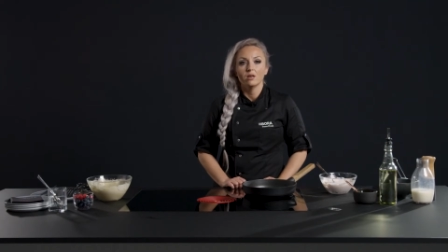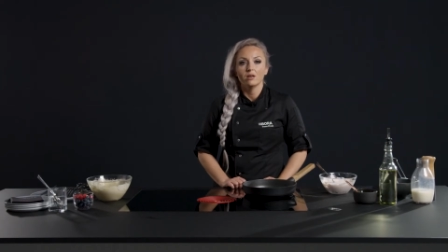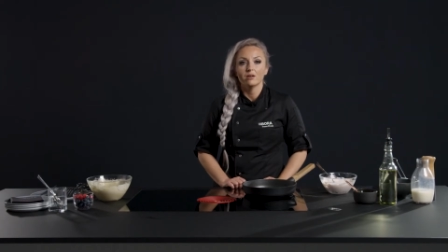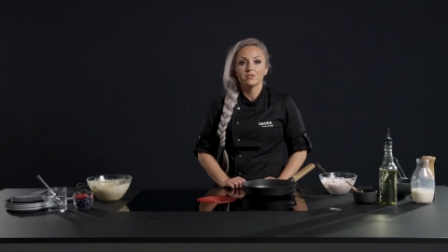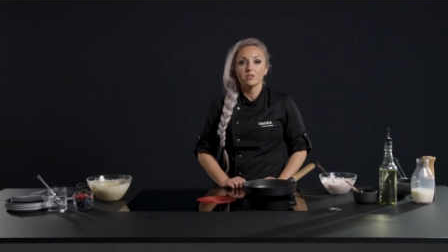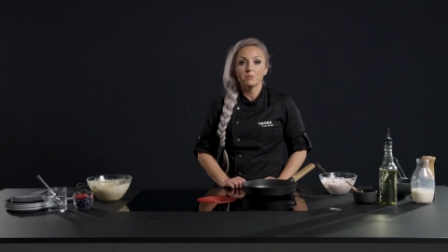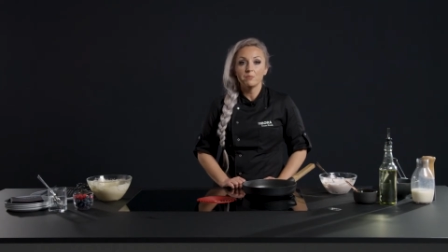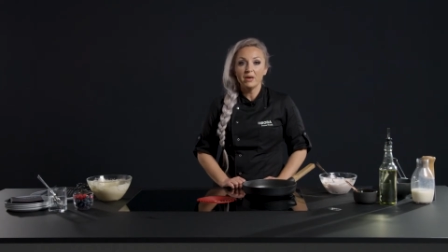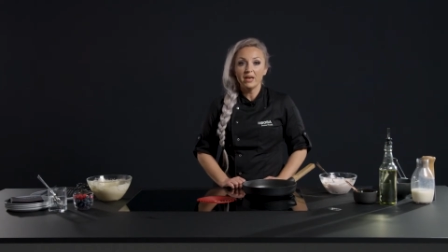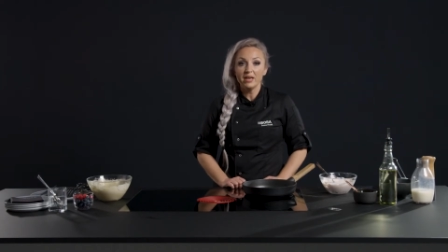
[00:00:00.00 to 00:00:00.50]

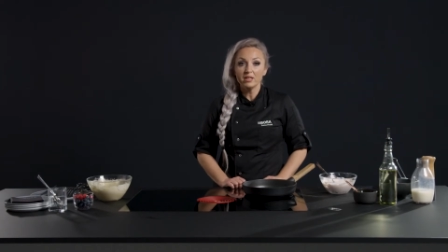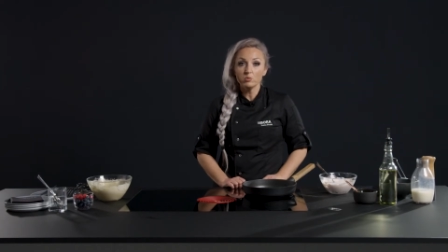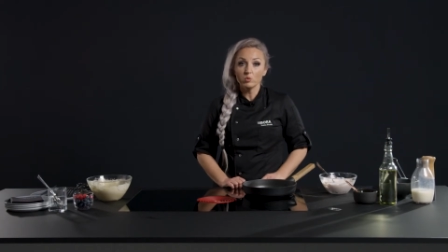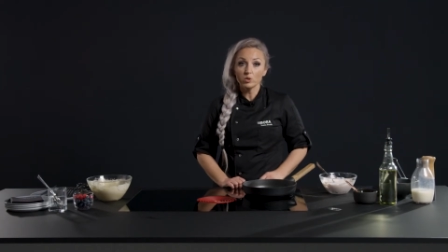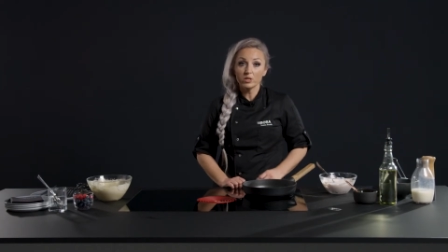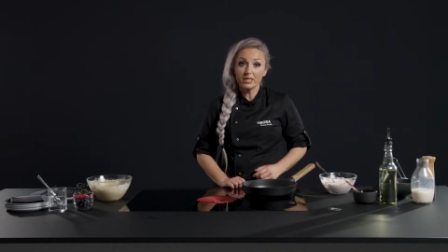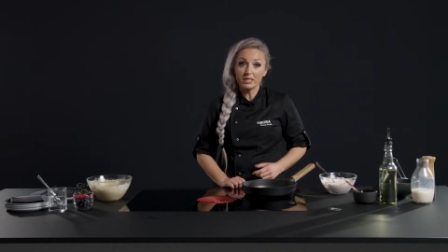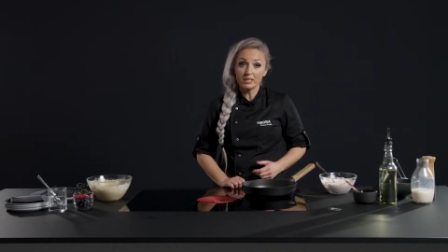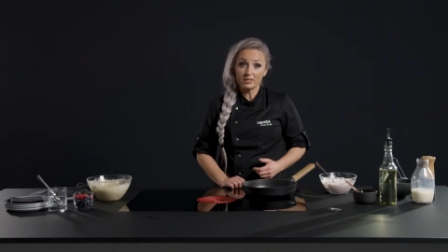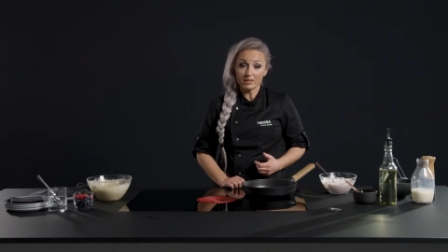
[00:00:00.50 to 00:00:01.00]
The pan will
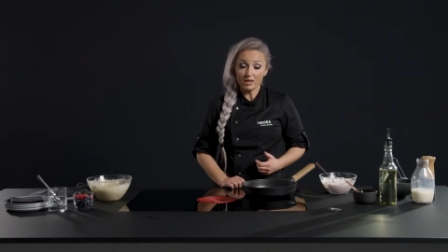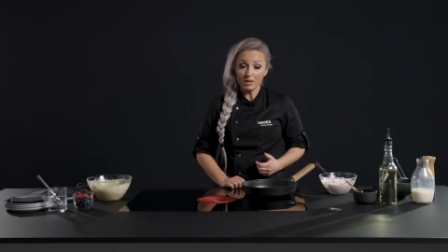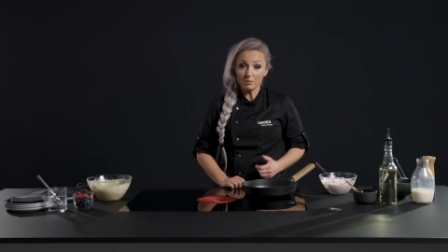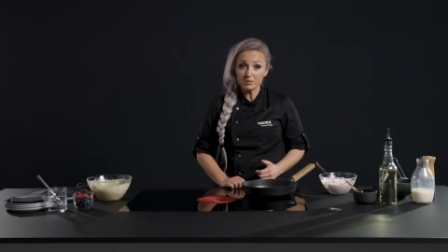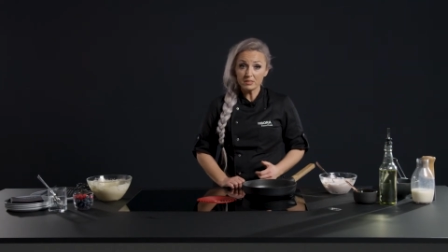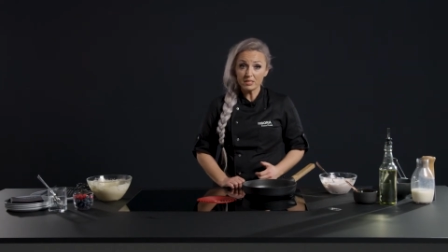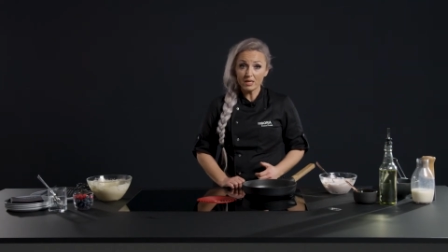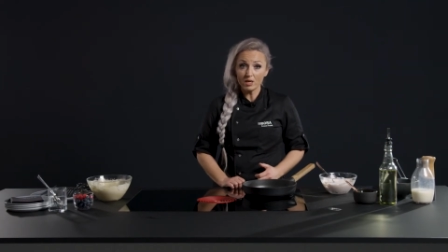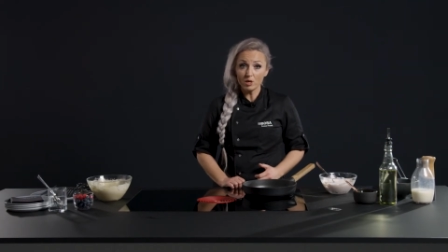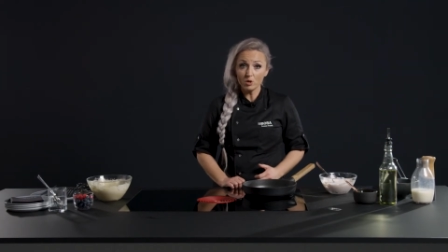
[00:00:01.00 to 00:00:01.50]
heat up
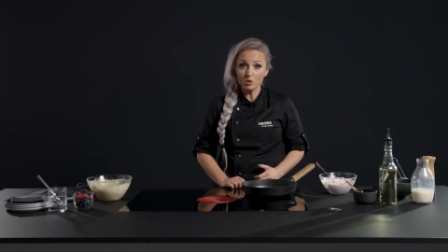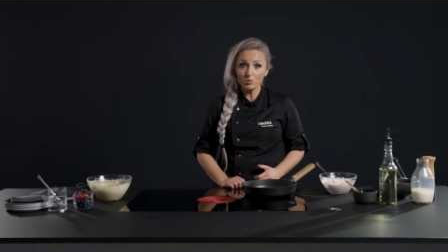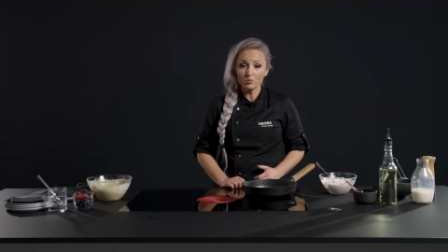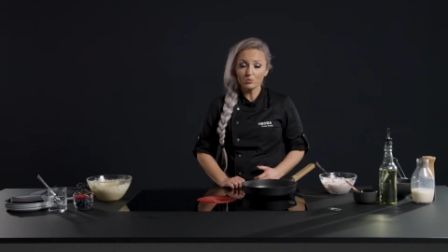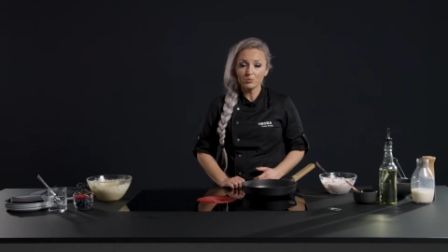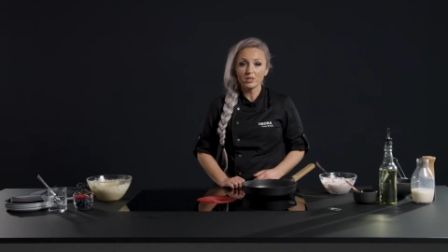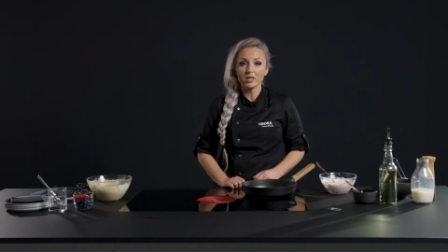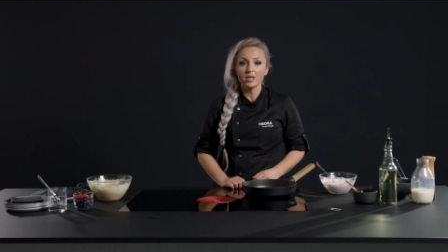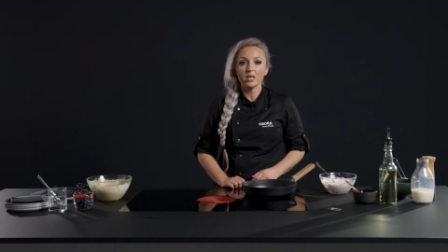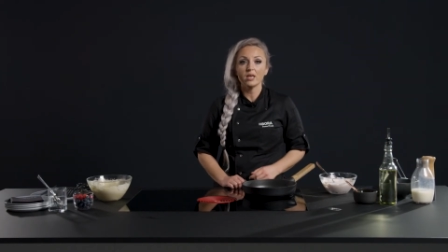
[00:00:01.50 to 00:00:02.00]
now,
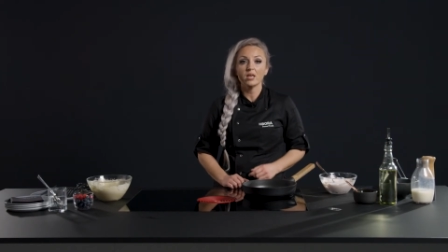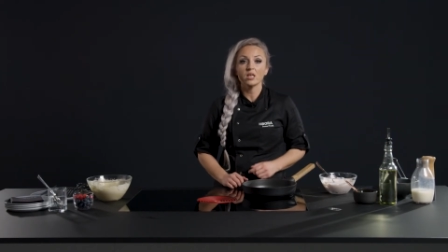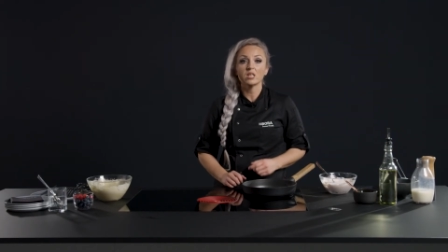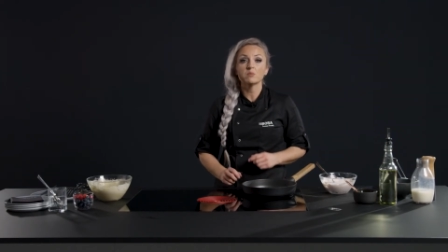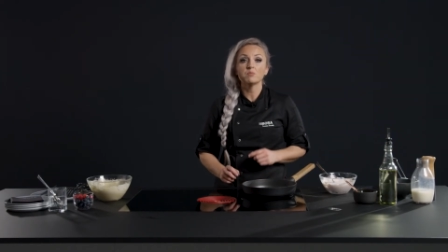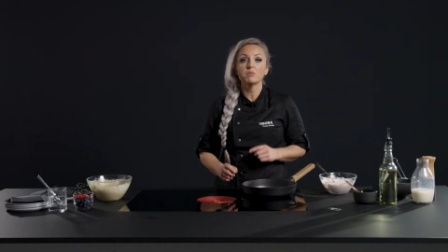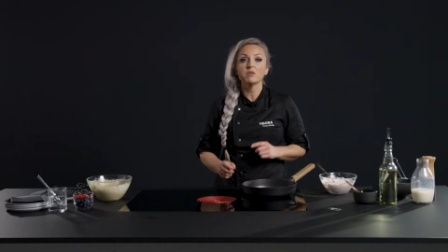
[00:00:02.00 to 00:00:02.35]
and